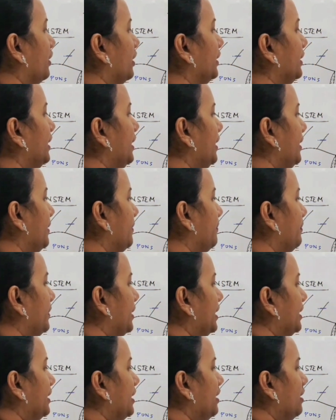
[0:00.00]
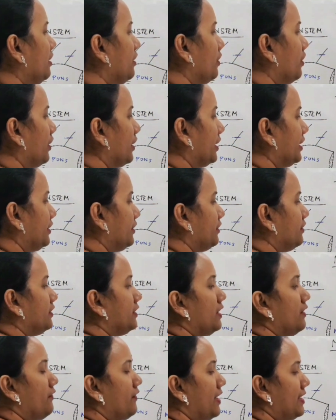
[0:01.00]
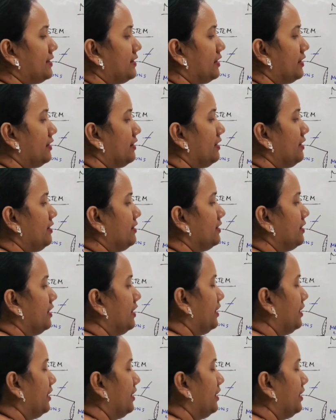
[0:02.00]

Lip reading: got the medial longitudinal fasciculus,